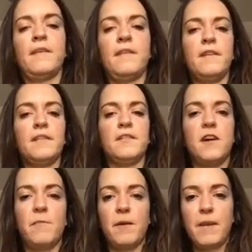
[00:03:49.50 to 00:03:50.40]
And this
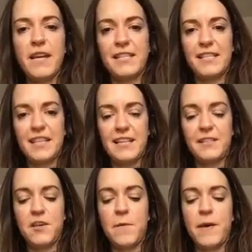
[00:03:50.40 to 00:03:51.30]
time I'm going to place the
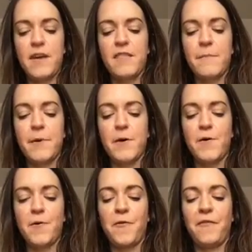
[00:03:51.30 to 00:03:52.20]
satsuma in the bowl.